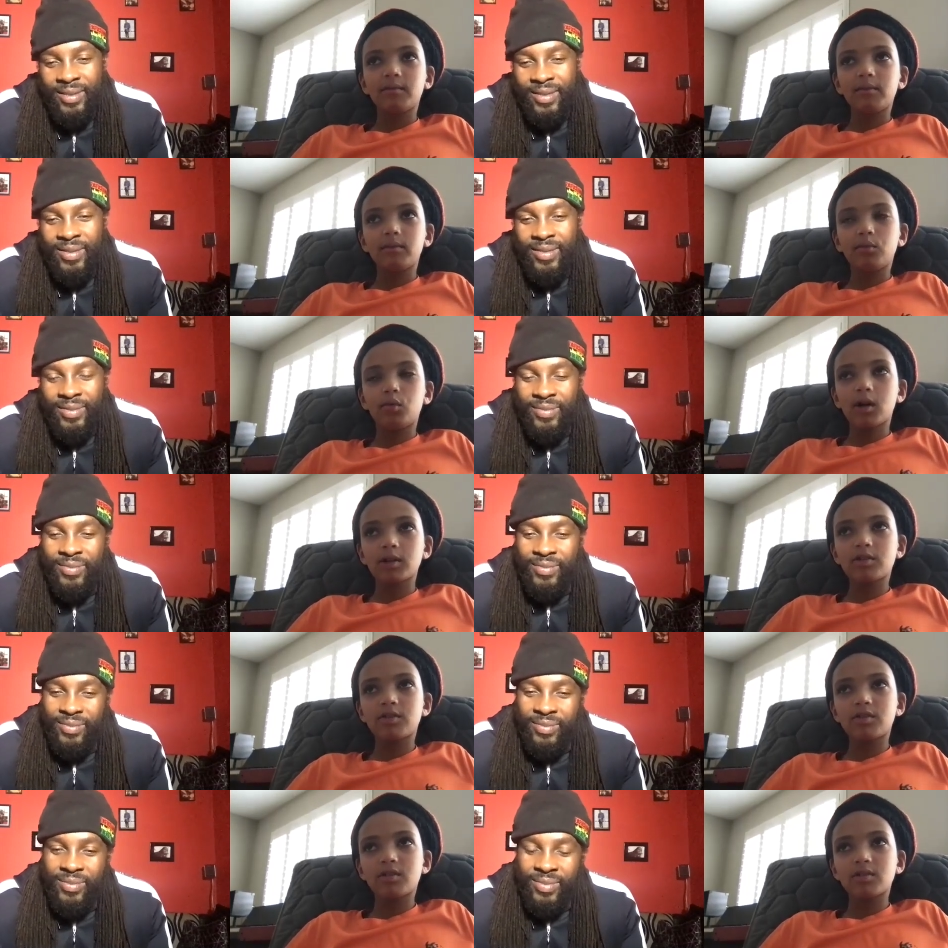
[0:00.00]

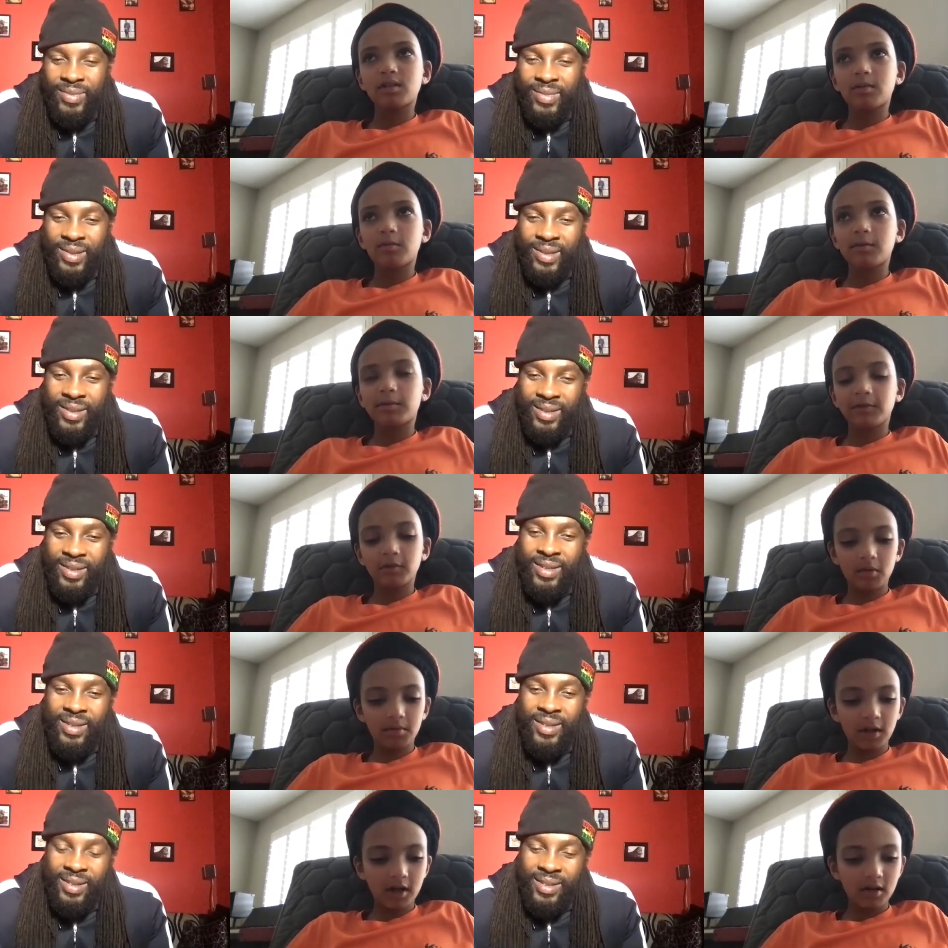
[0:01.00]
Speaker 1: watched someone
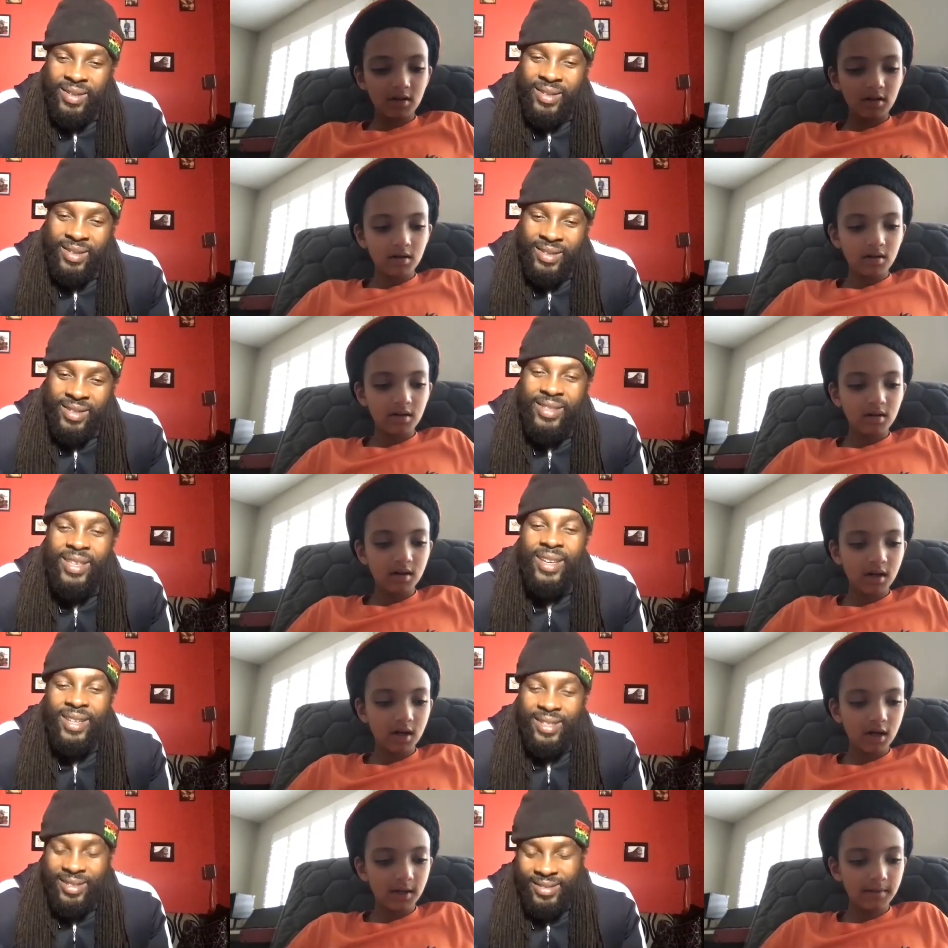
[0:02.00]
perform there.
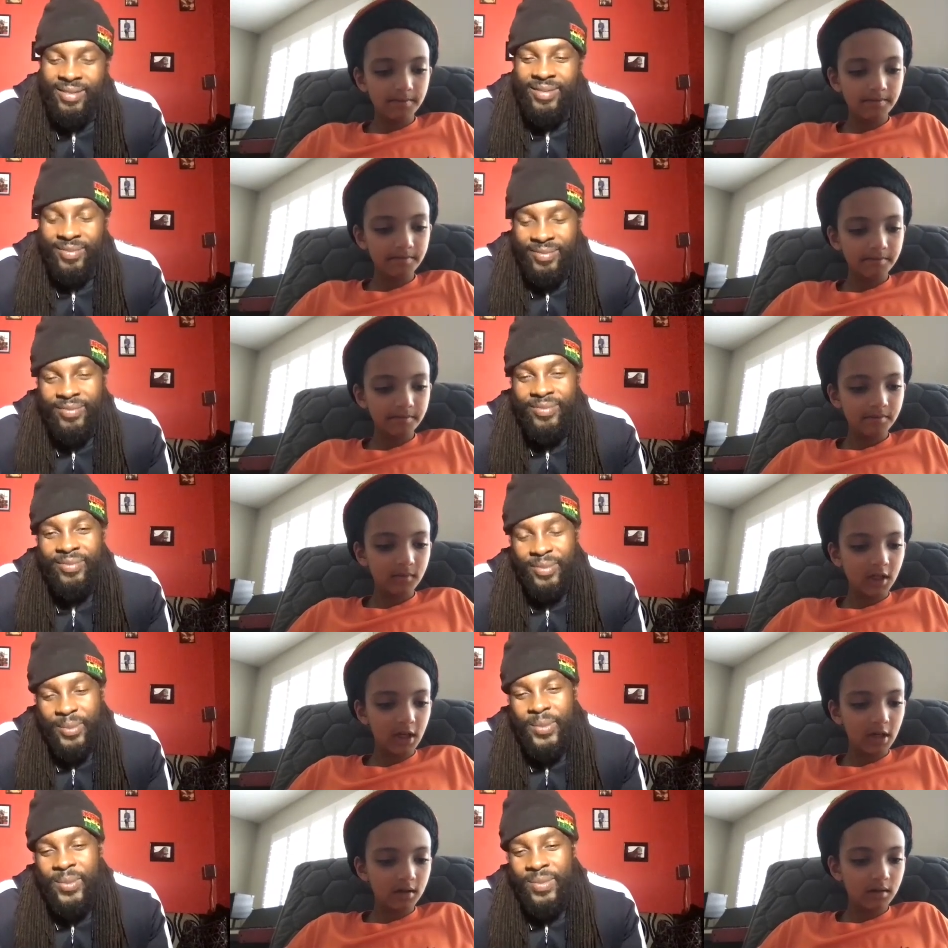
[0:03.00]
Yeah. Um,
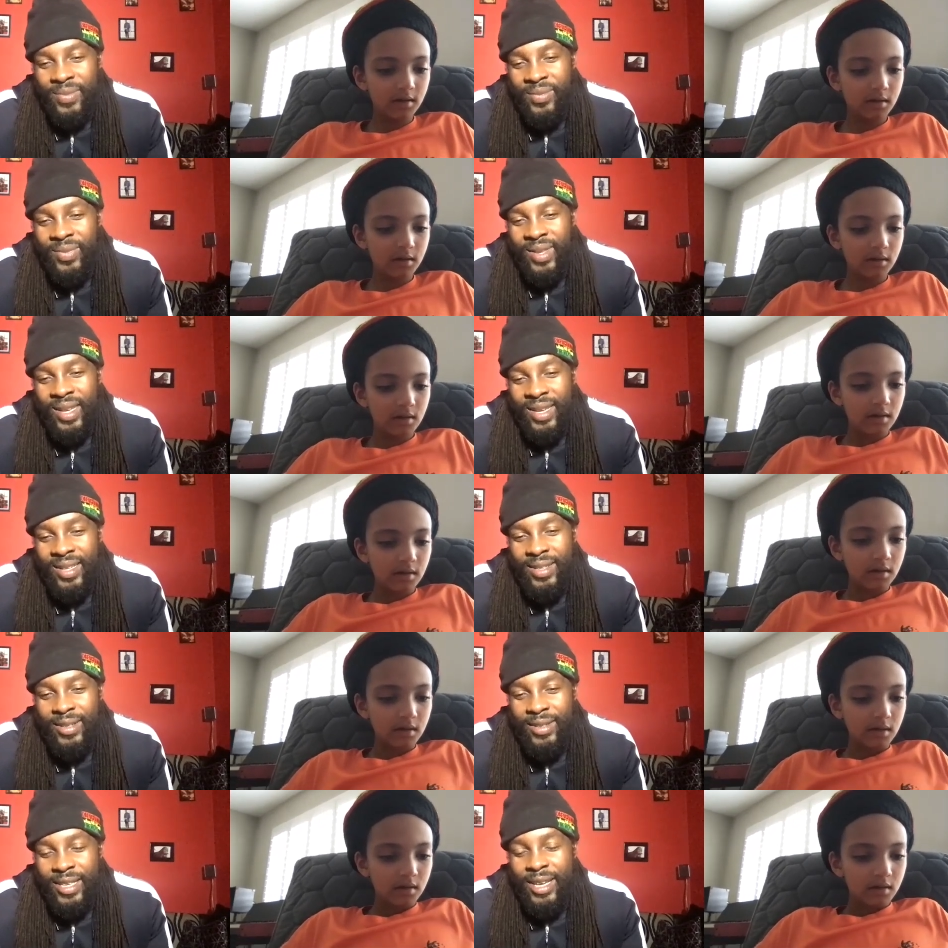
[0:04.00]
yeah.
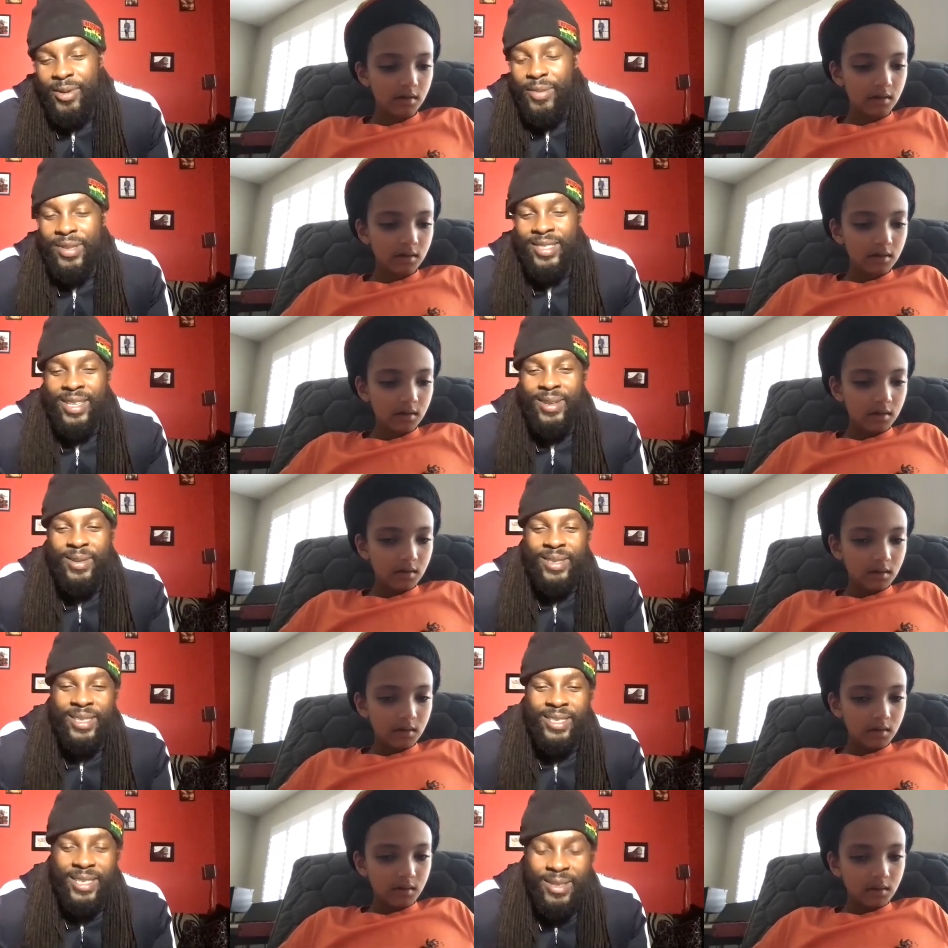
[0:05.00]
Speaker 2: Yeah, Rebel
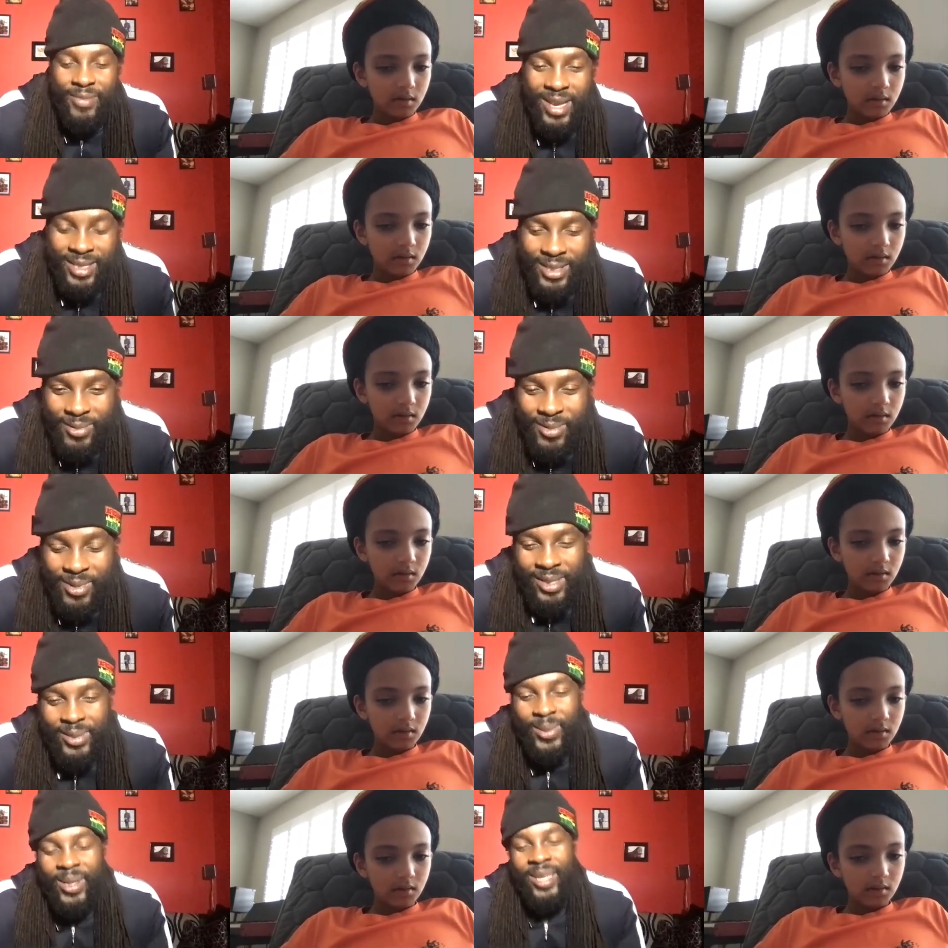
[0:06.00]
Salute is an amazing one
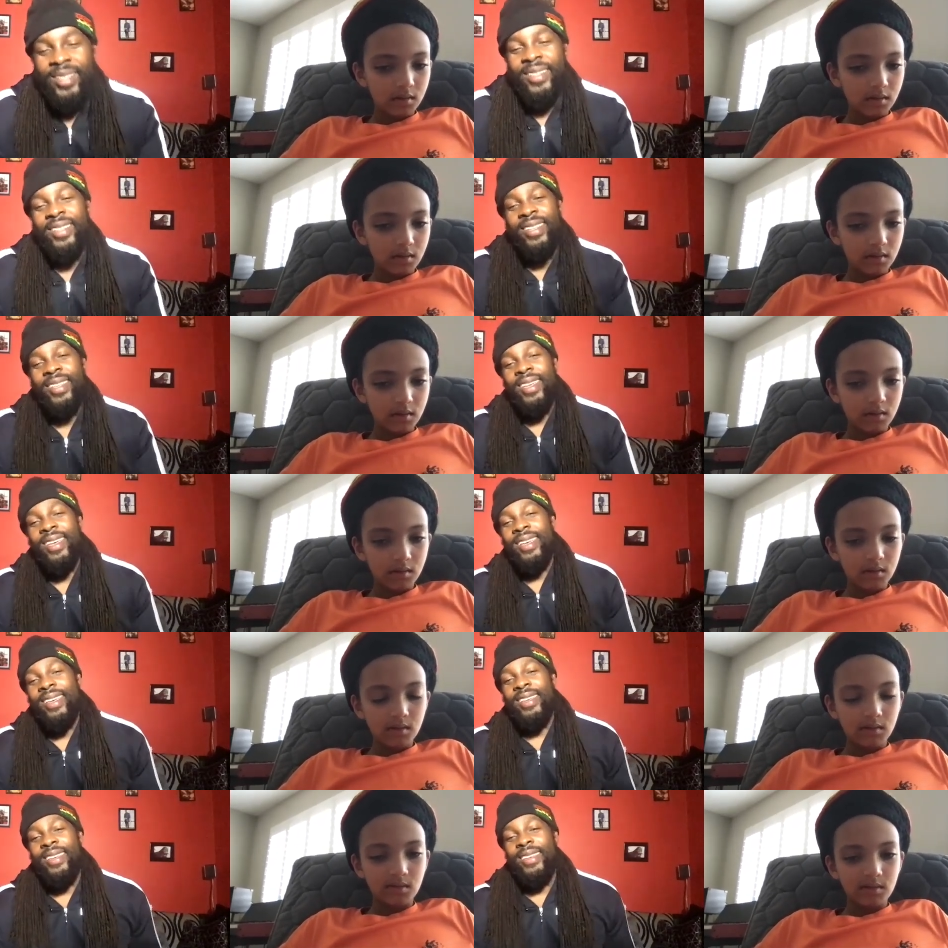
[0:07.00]
as well.
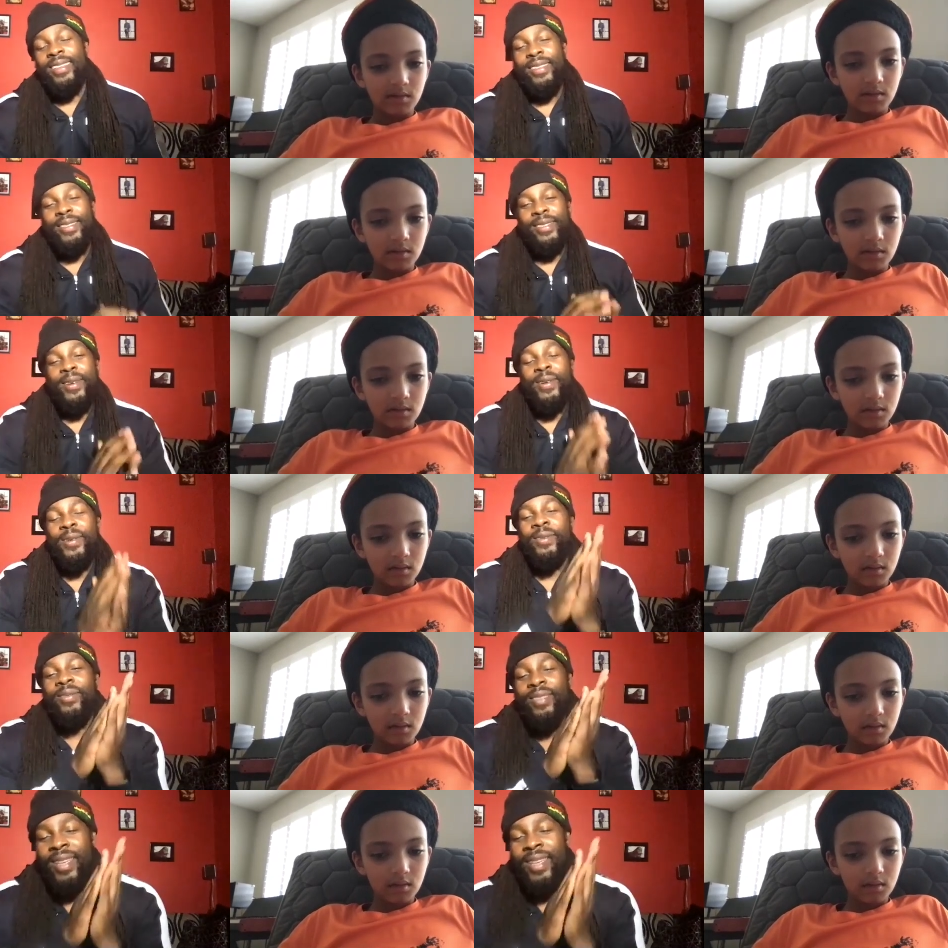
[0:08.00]
So,